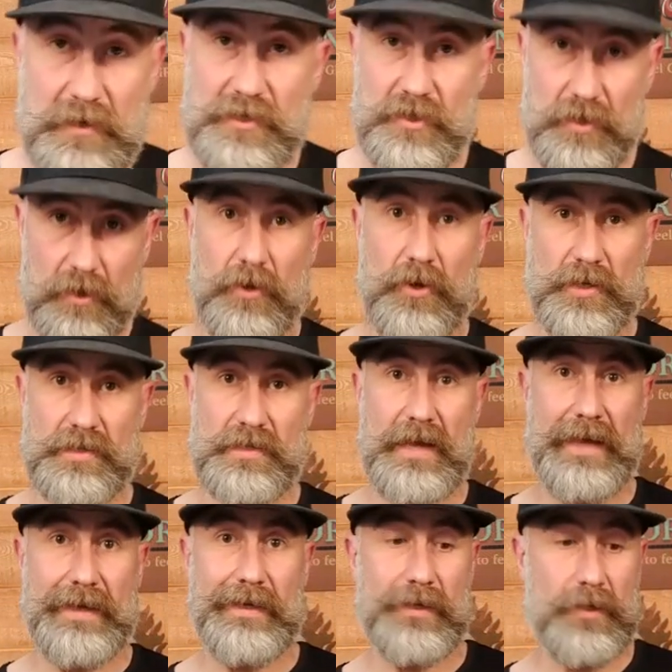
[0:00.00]
pretty much
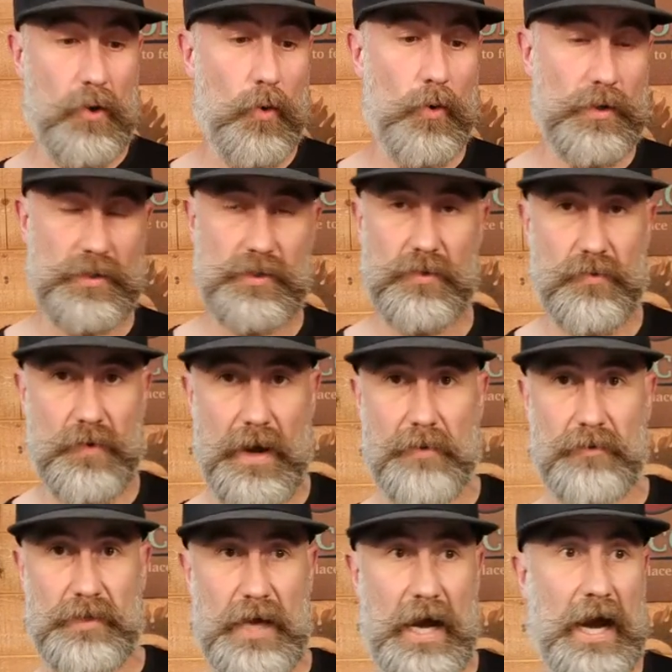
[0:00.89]
looks like a coarse
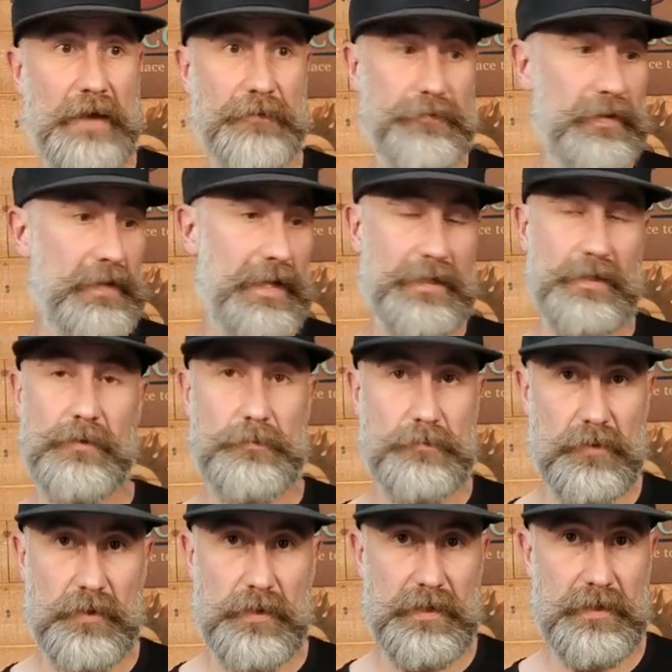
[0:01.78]
ground coffee like
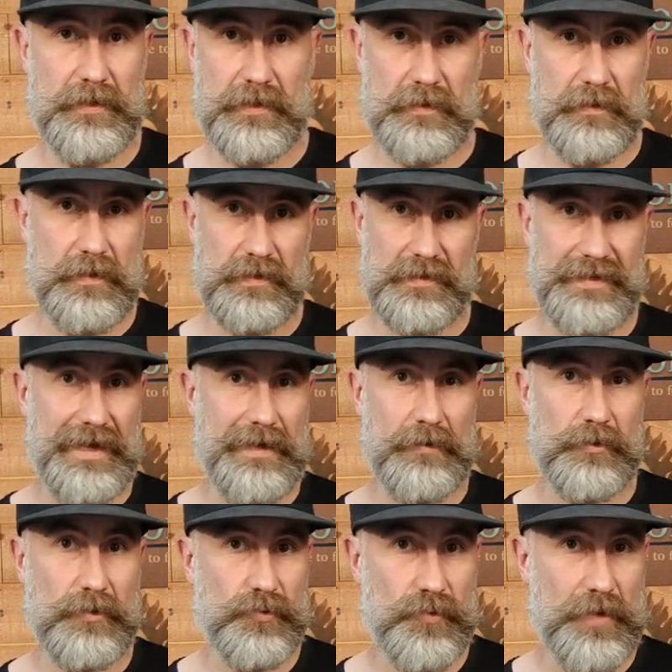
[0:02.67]
you'd put in a
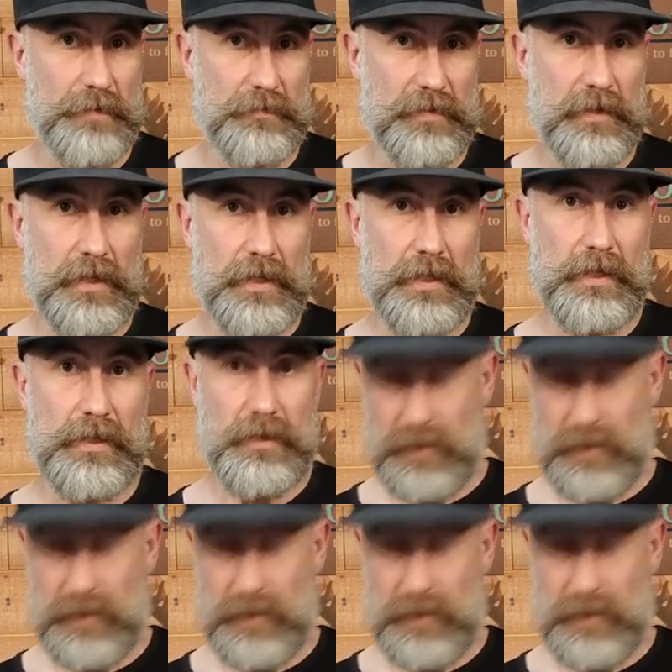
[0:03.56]
standard drip